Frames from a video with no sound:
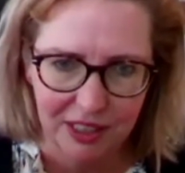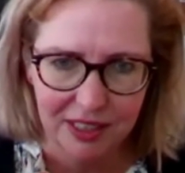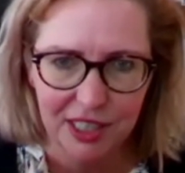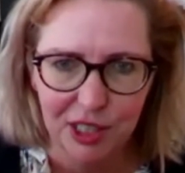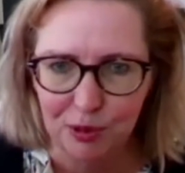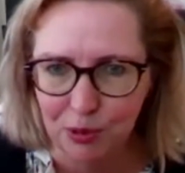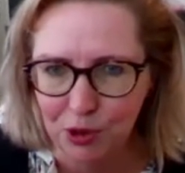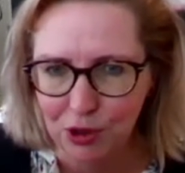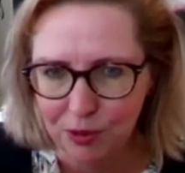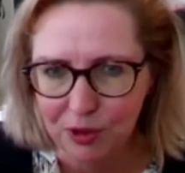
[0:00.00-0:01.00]
terrible
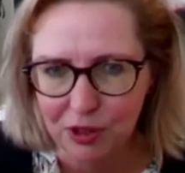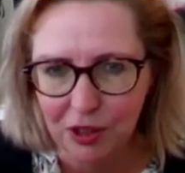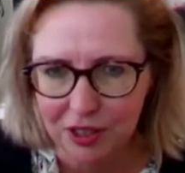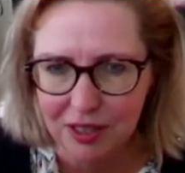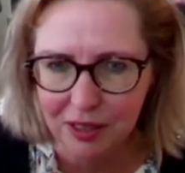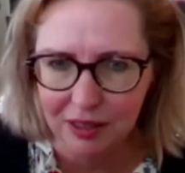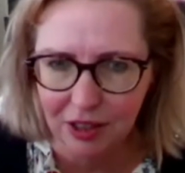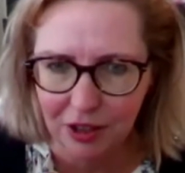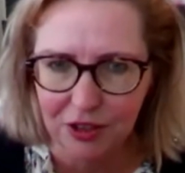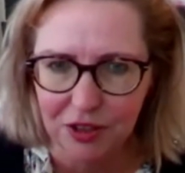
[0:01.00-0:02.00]
human costs that
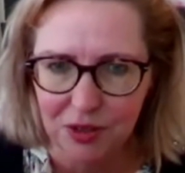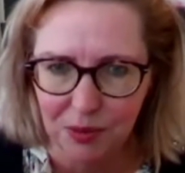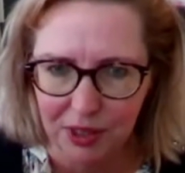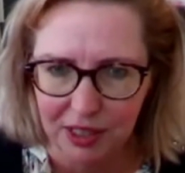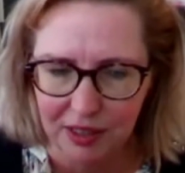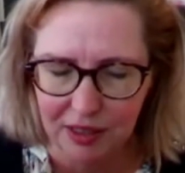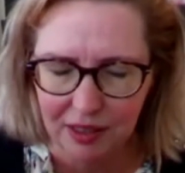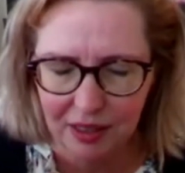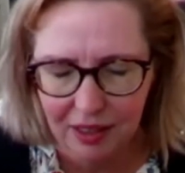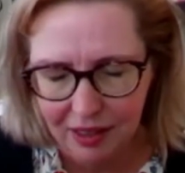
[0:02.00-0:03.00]
goes with
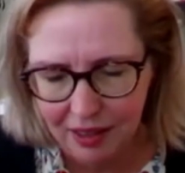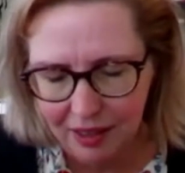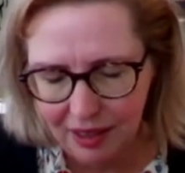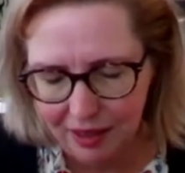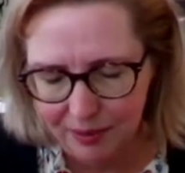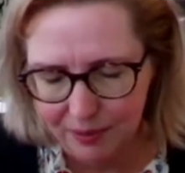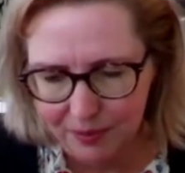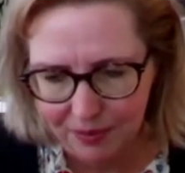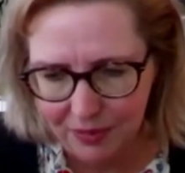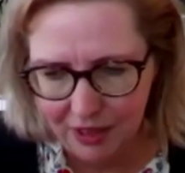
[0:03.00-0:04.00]

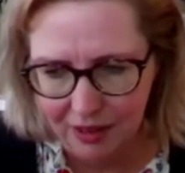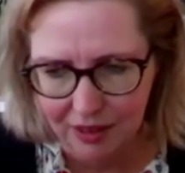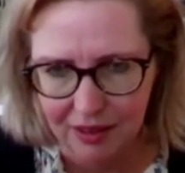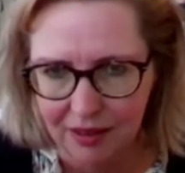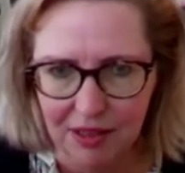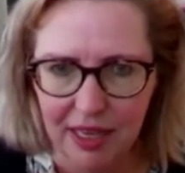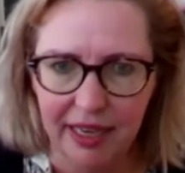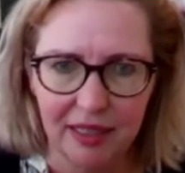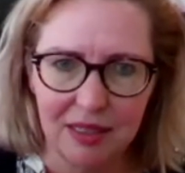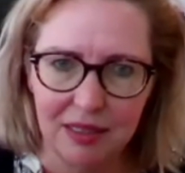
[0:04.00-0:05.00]
the
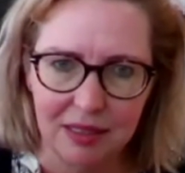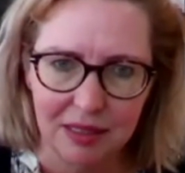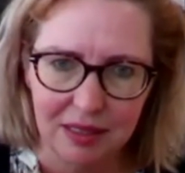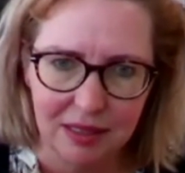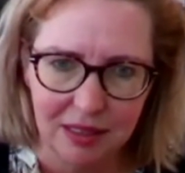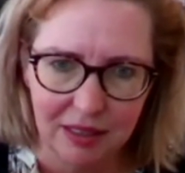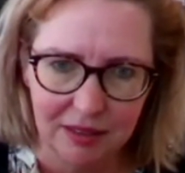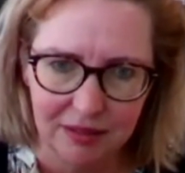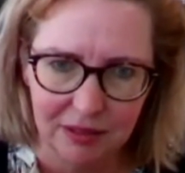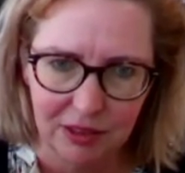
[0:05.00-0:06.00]
accidents
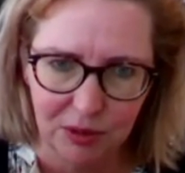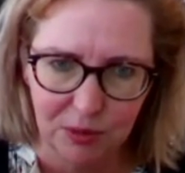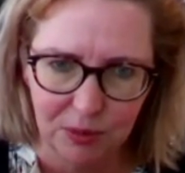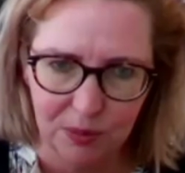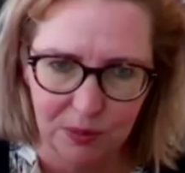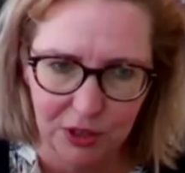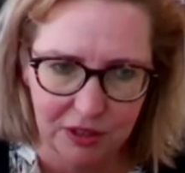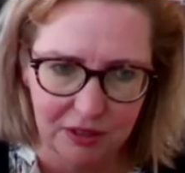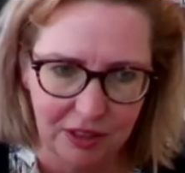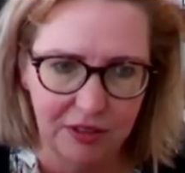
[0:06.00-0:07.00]
that
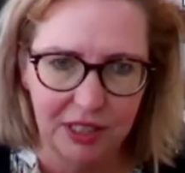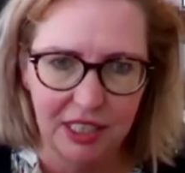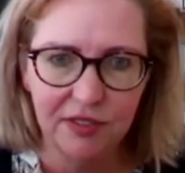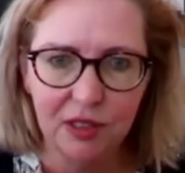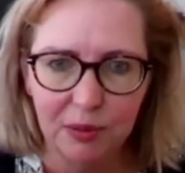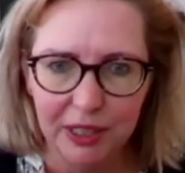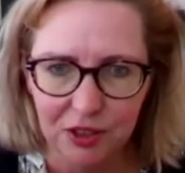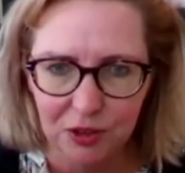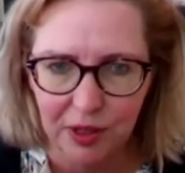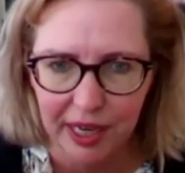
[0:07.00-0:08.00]
inevitably
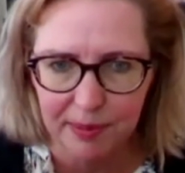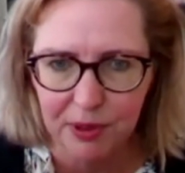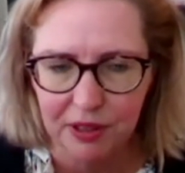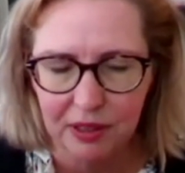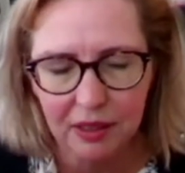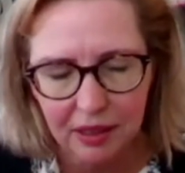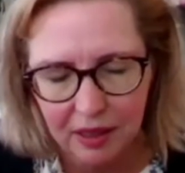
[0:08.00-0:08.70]
do happen,